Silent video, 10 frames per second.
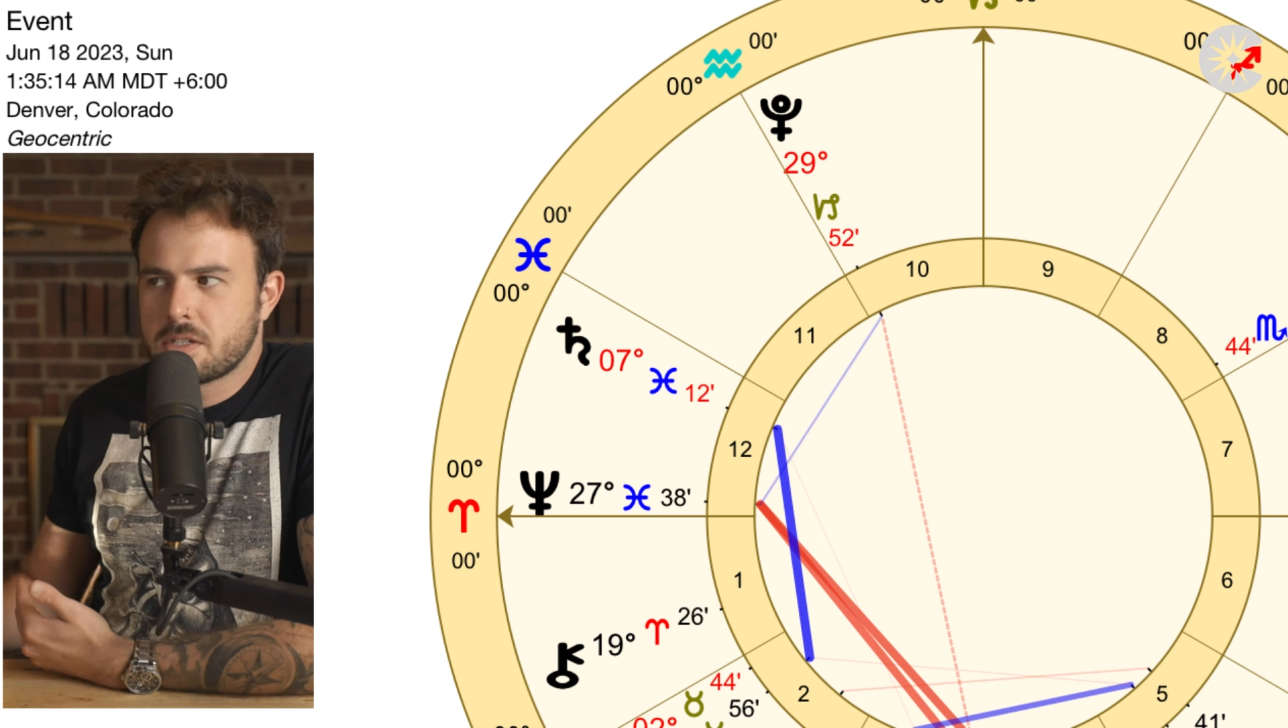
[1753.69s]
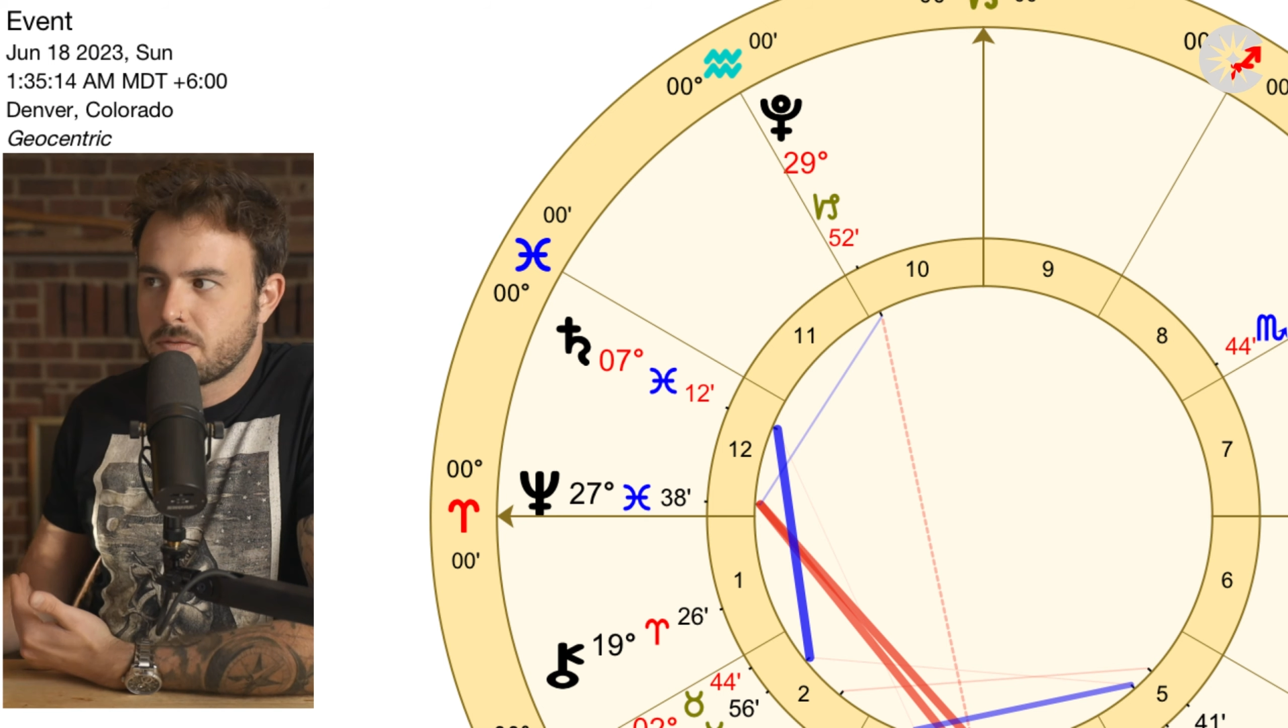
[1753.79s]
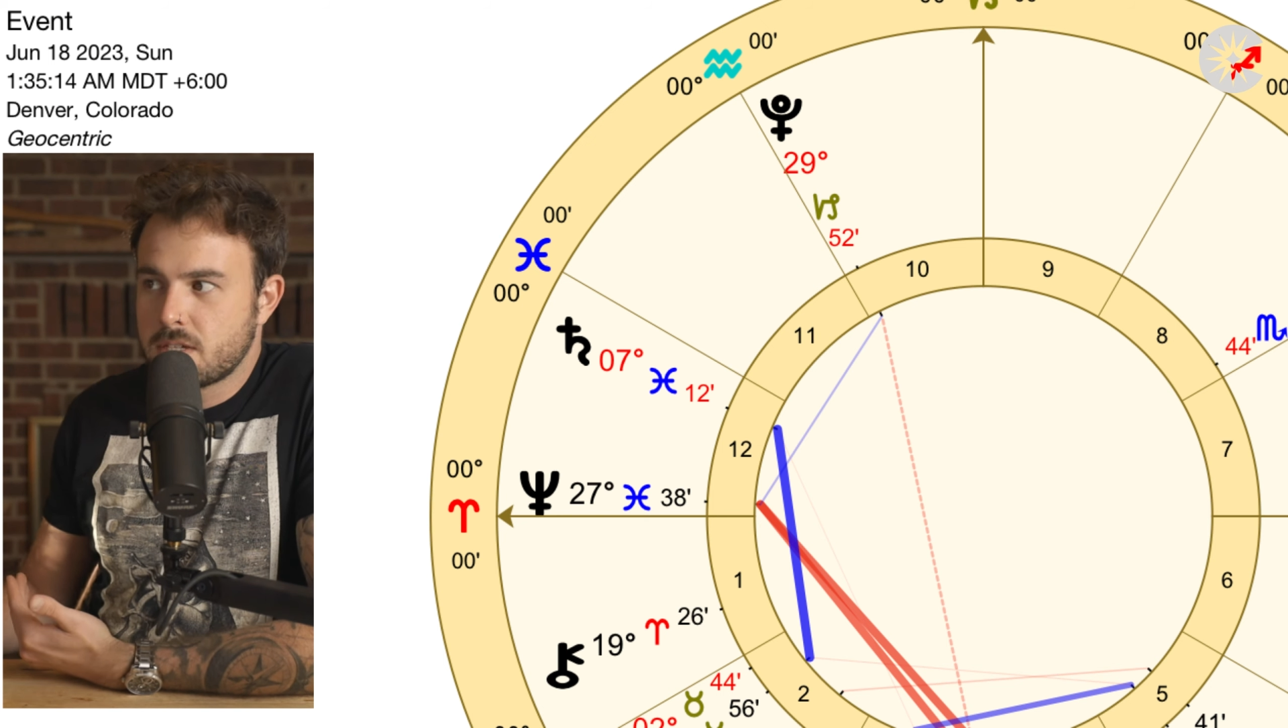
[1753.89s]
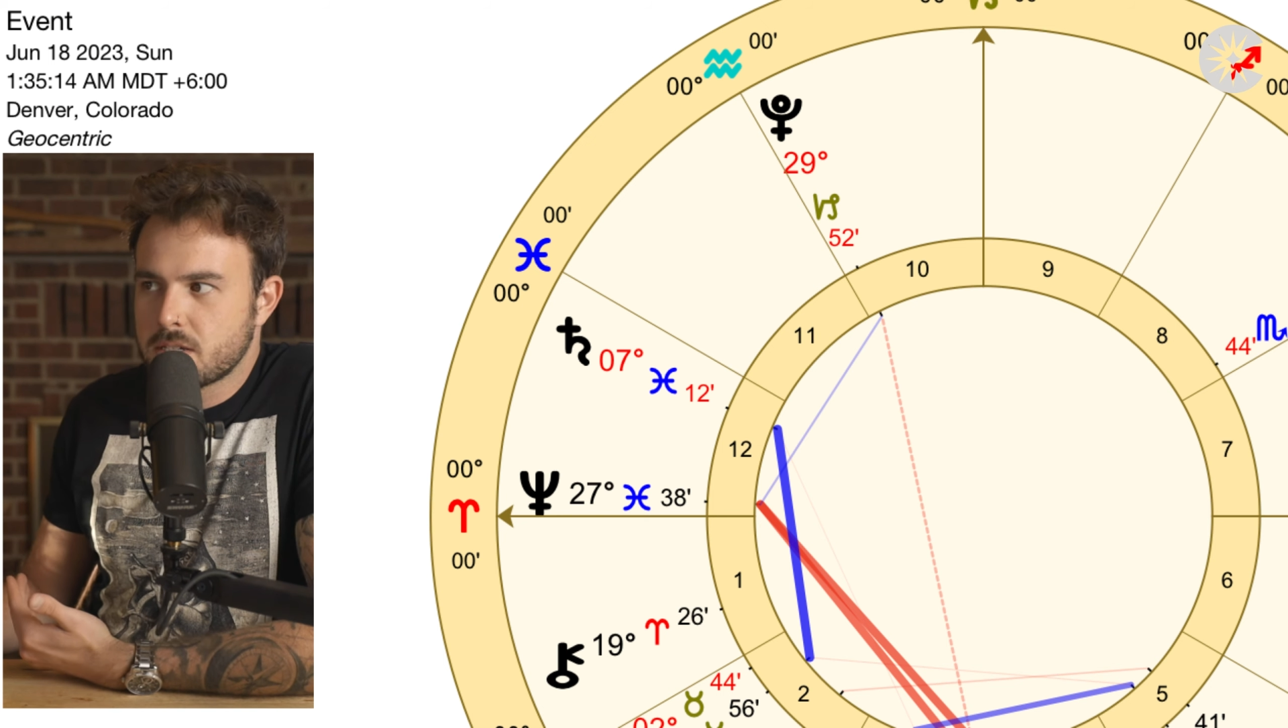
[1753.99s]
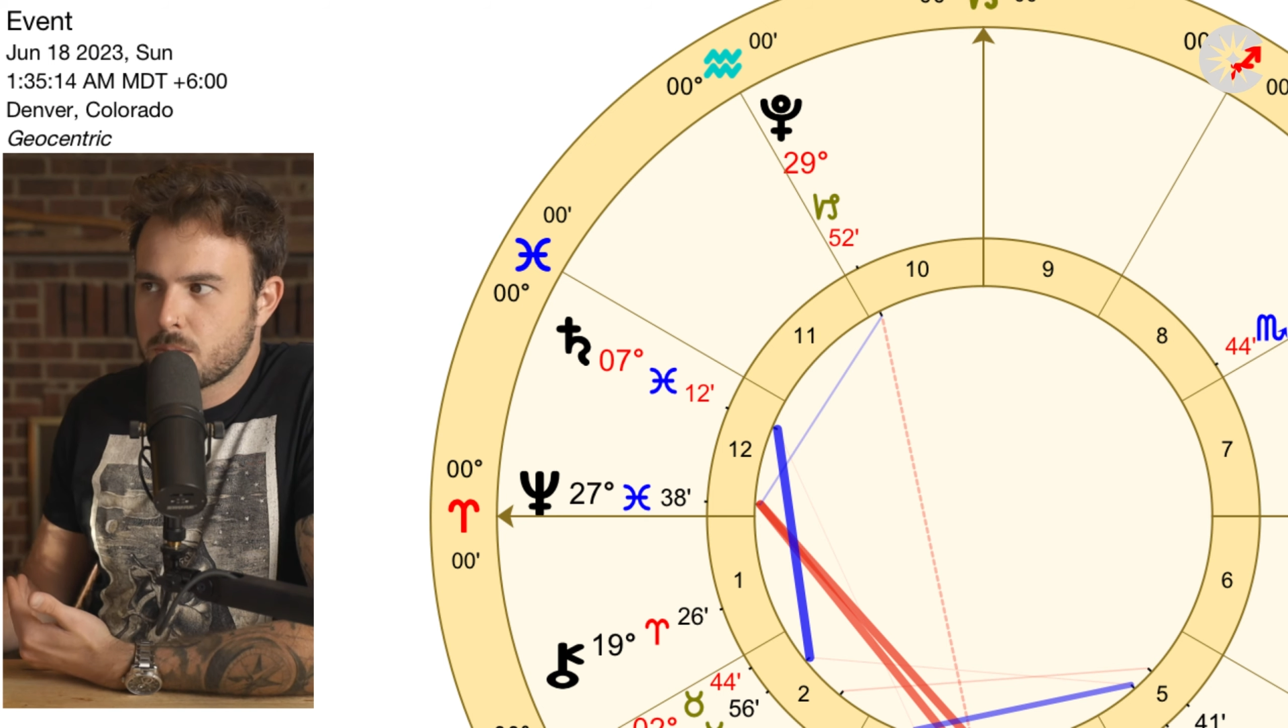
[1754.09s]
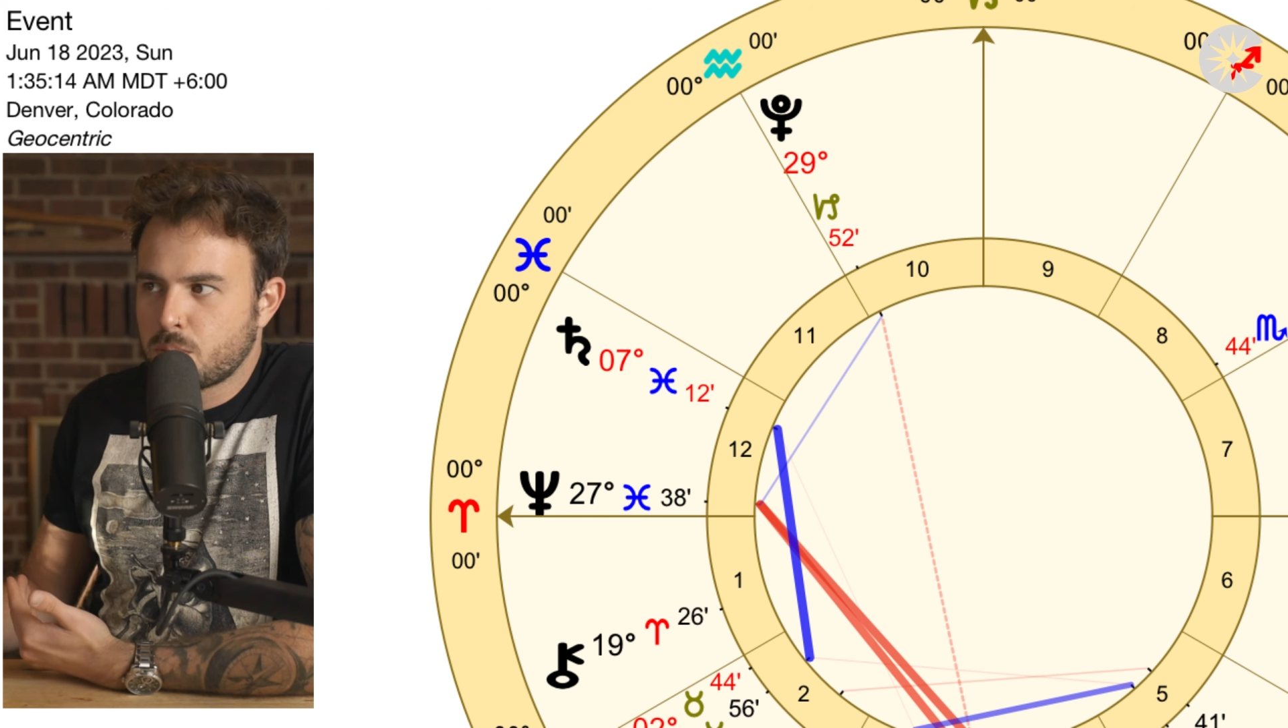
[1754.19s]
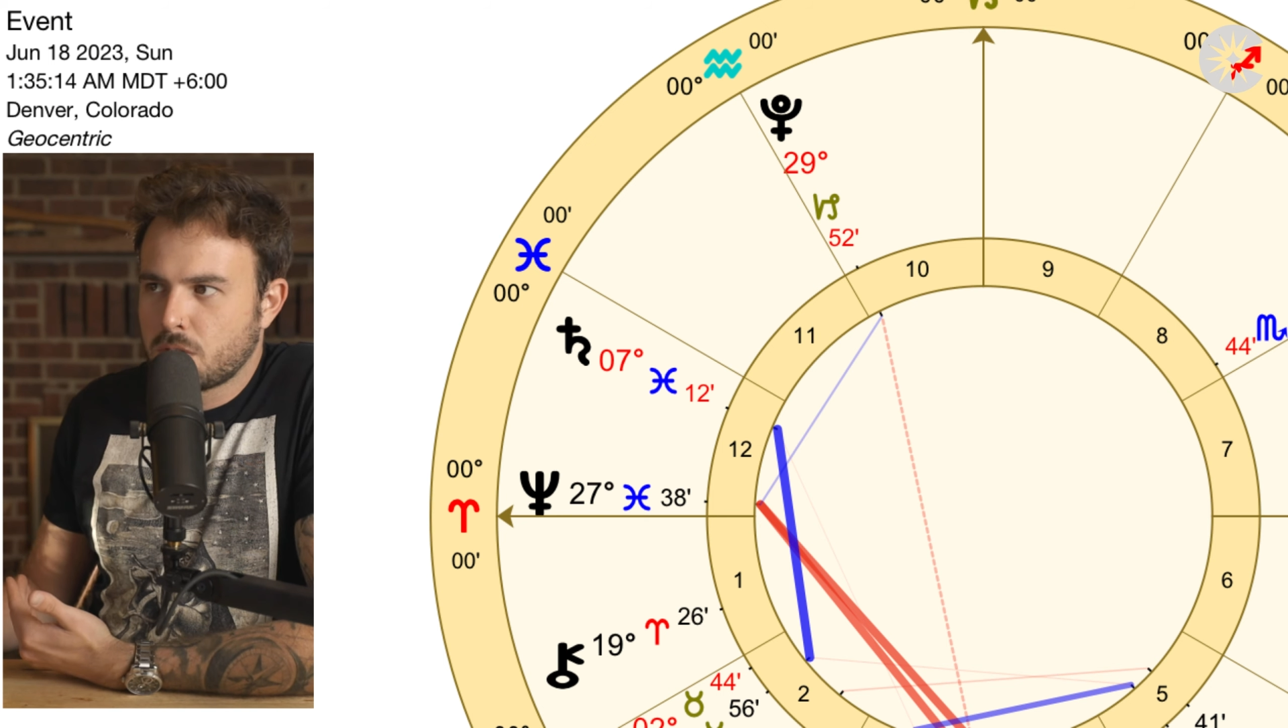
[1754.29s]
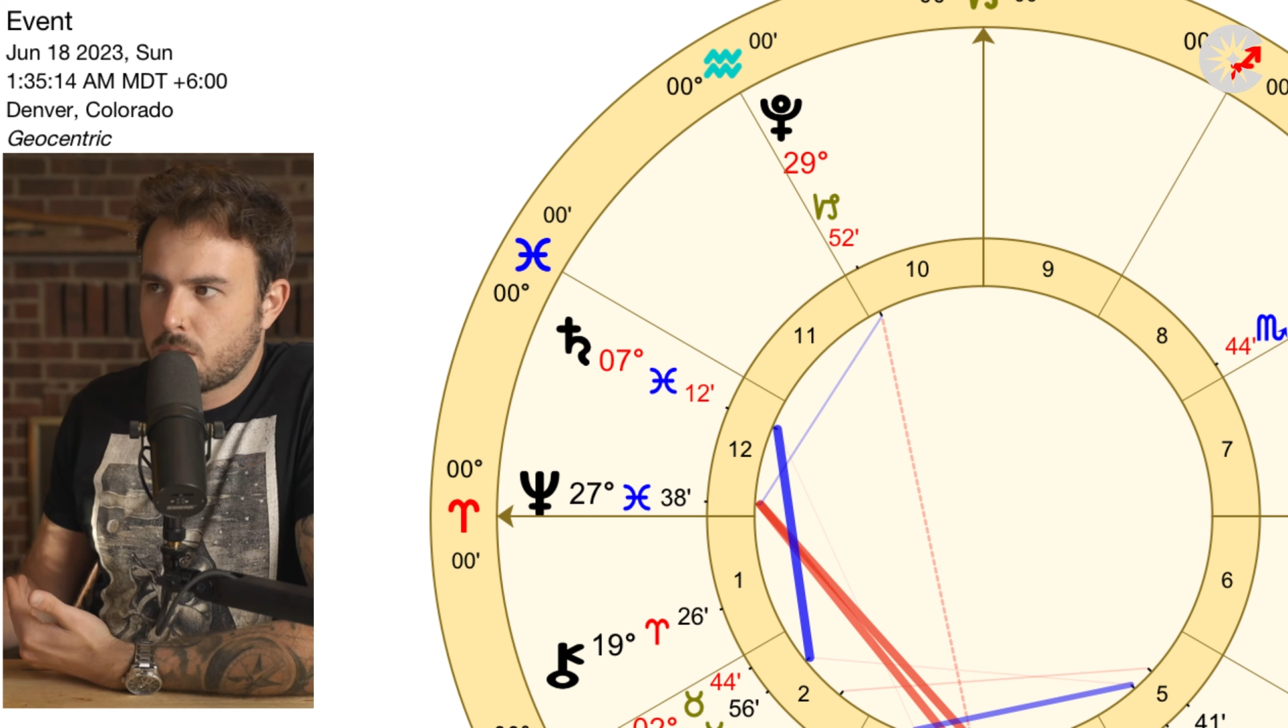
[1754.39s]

of discipline